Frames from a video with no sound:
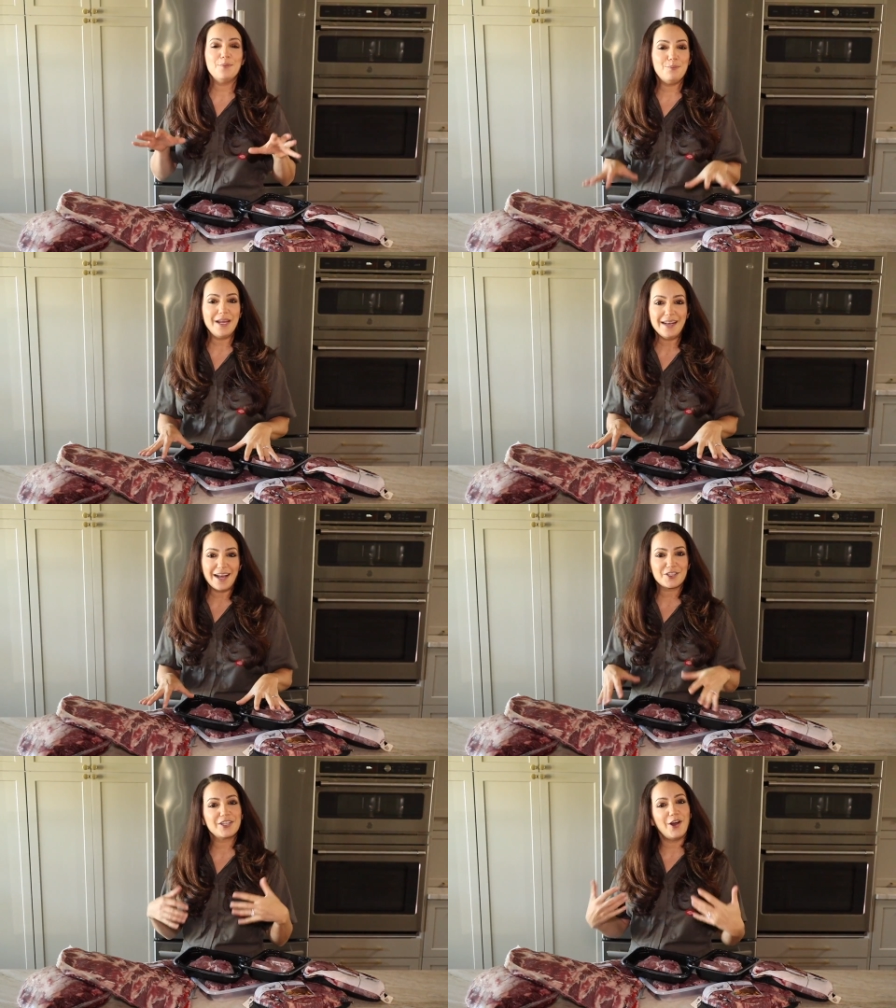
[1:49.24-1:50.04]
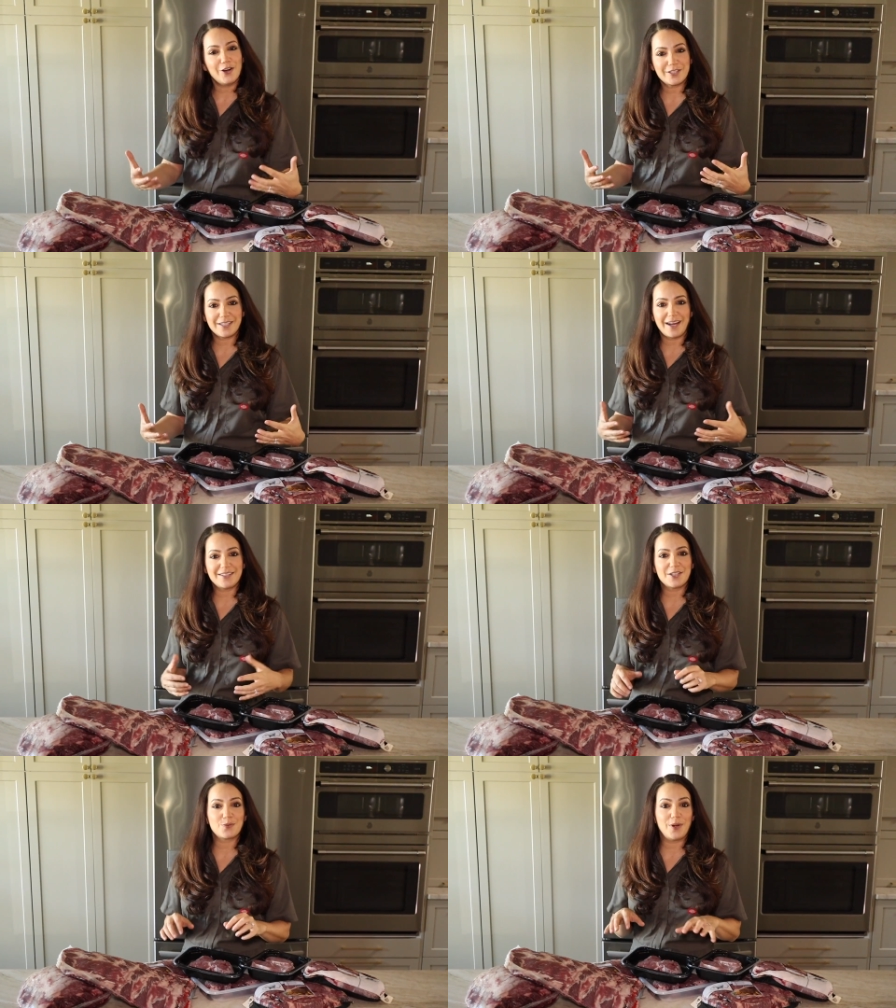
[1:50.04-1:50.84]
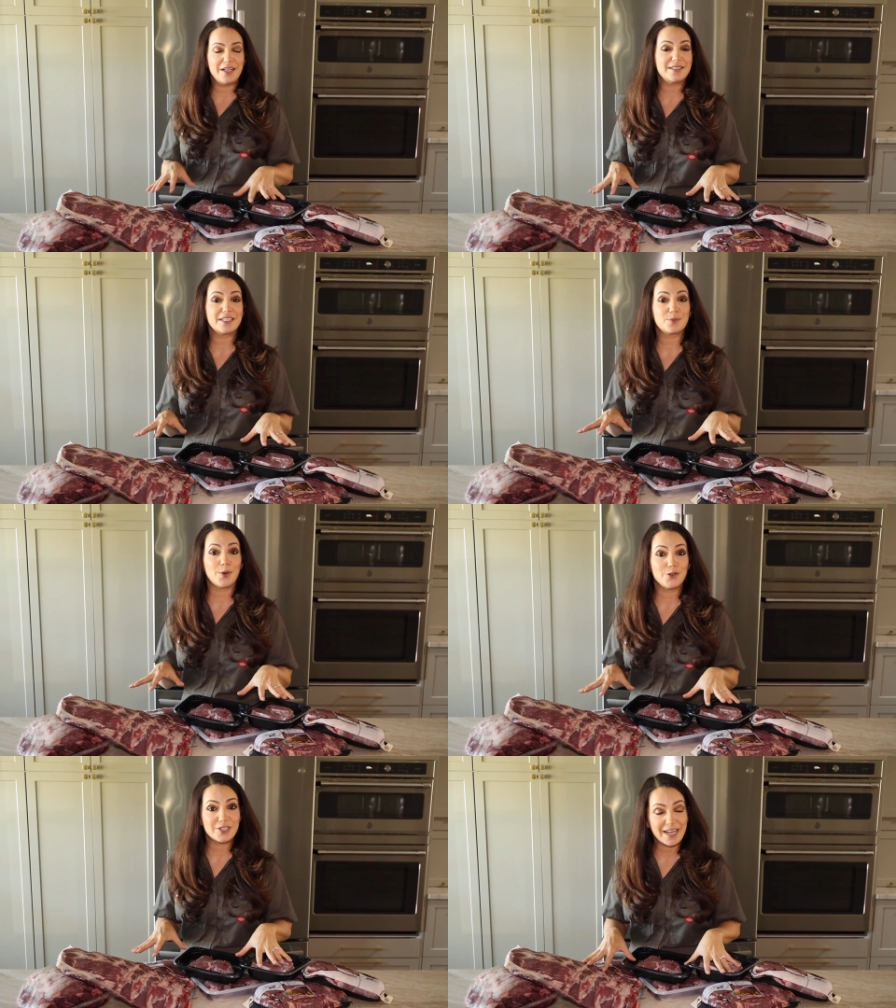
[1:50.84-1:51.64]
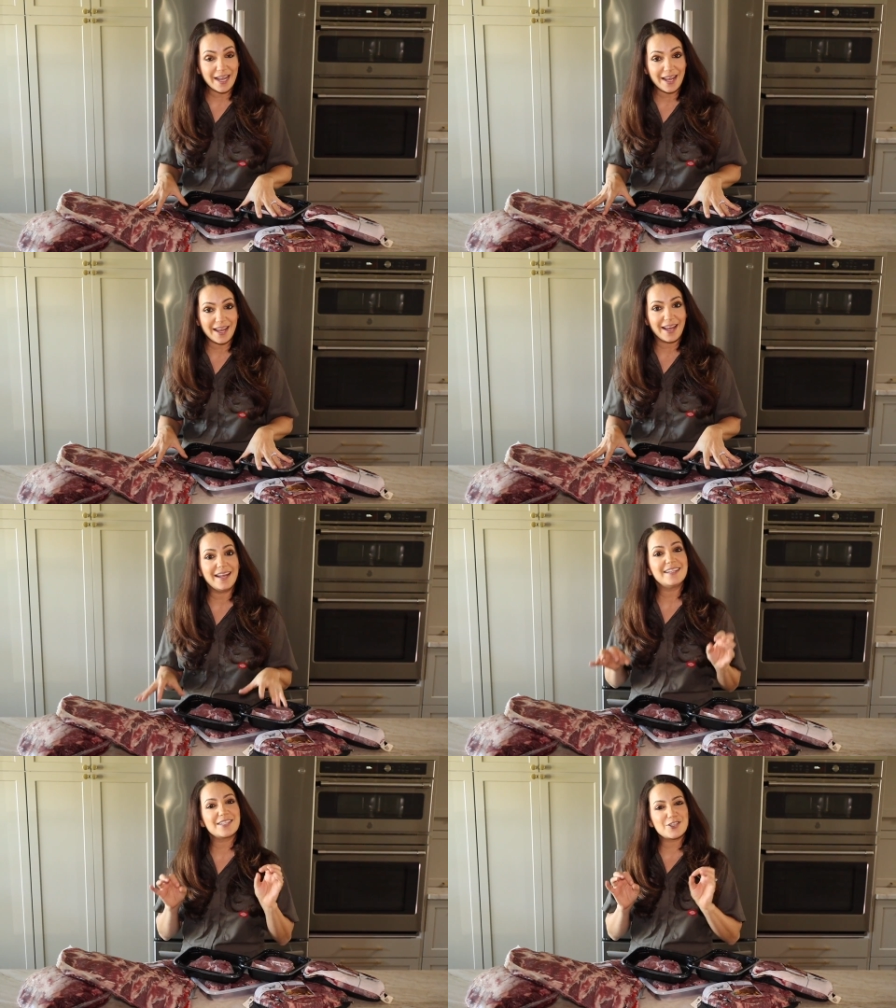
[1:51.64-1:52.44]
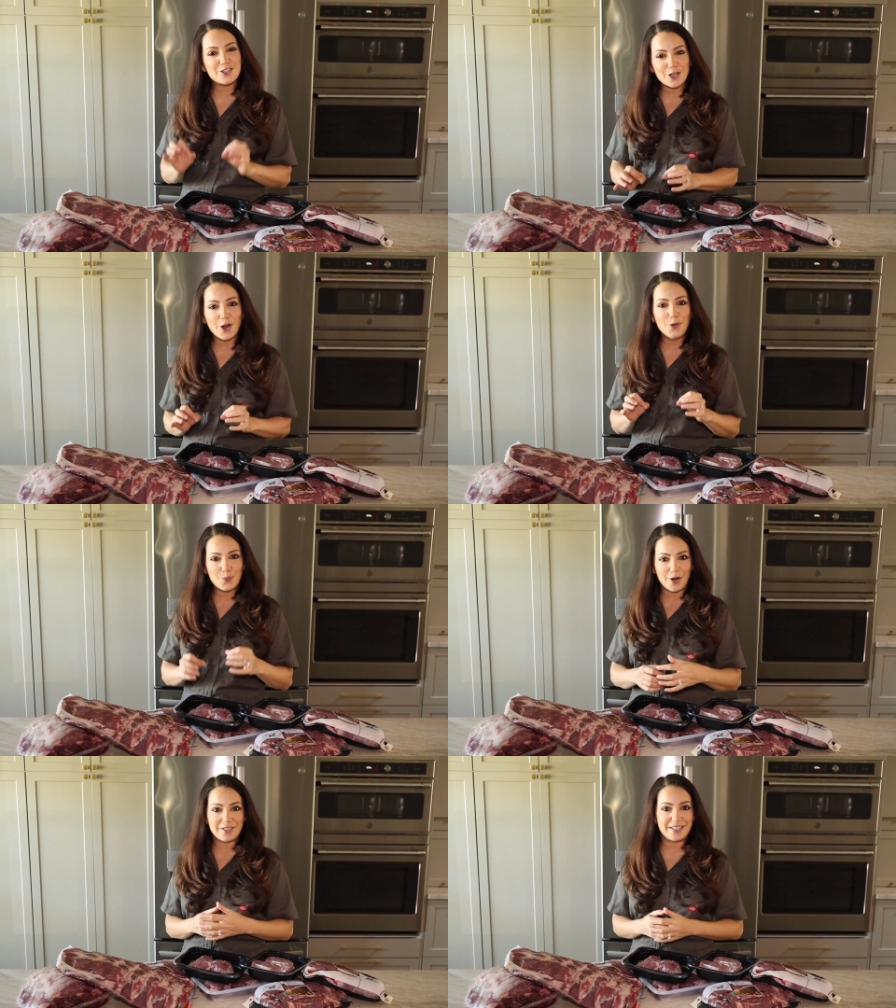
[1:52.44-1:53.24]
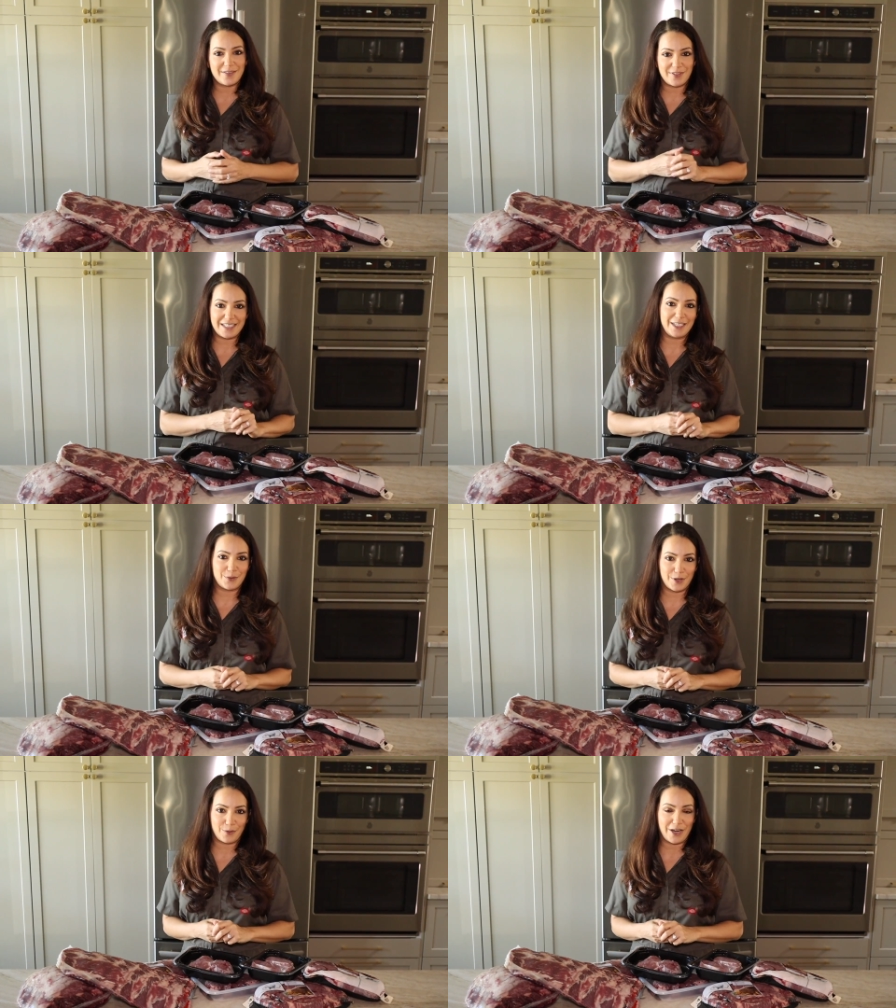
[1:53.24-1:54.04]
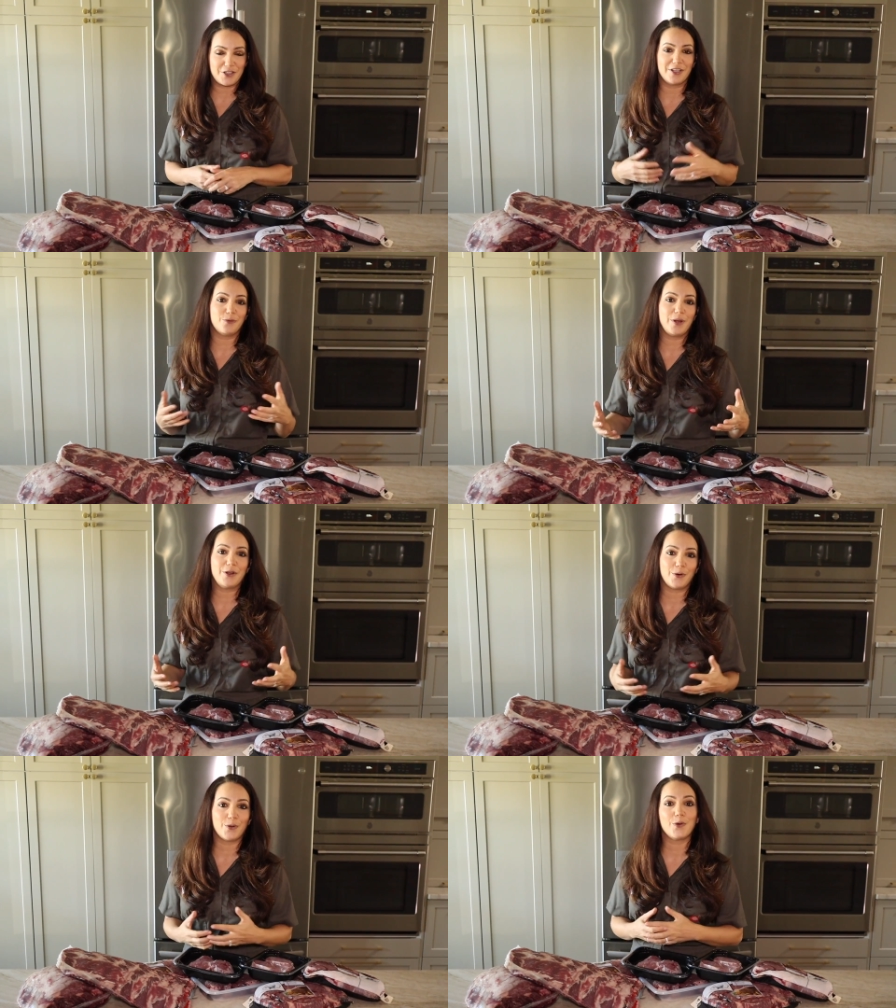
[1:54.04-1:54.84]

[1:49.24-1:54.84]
Meat actually oxidizes when it's exposed to air. It's a slow process of deterioration that we call